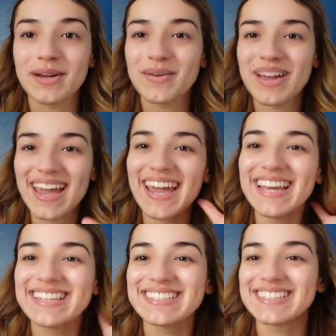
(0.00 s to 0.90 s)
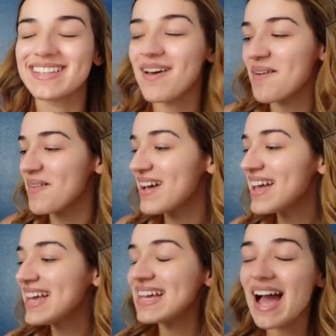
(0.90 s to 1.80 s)
Okay, so
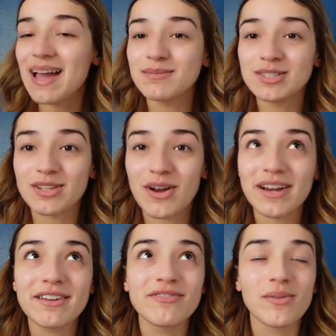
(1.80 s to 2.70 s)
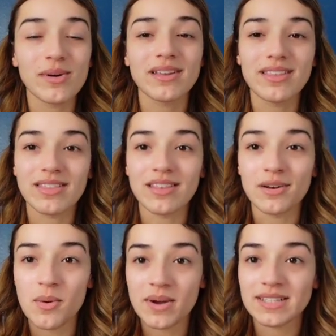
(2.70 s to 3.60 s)
I'm sorry for the
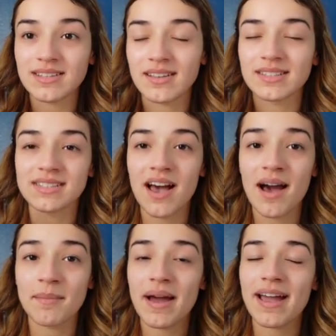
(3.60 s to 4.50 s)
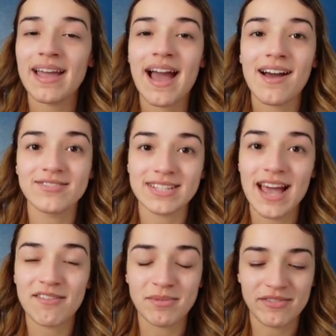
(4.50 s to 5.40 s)
noise on the top. I have to
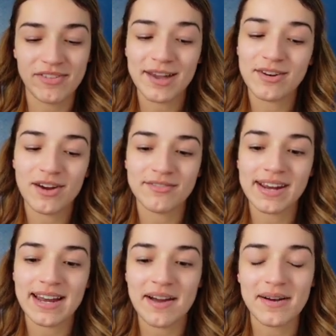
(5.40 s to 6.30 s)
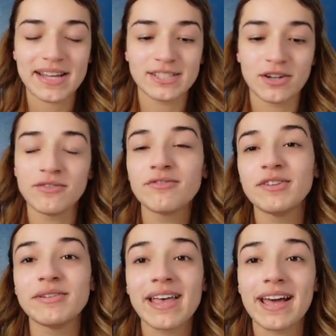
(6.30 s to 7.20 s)
have my fan on right now. I don't
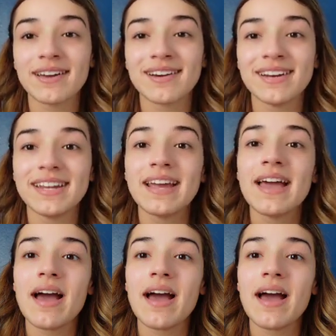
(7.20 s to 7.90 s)
feel that good.